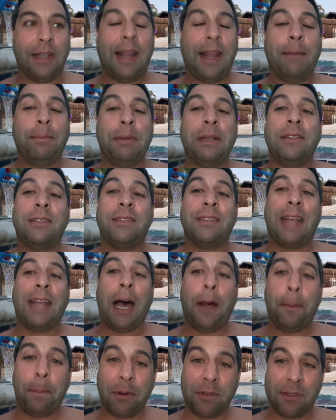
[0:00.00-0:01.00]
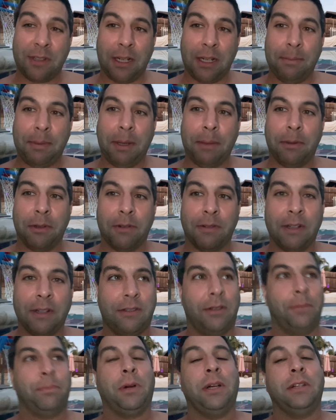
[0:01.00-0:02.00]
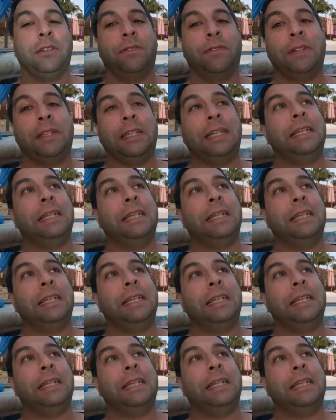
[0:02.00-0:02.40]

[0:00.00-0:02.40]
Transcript: that means scalpers are going to be able to raise the price of it,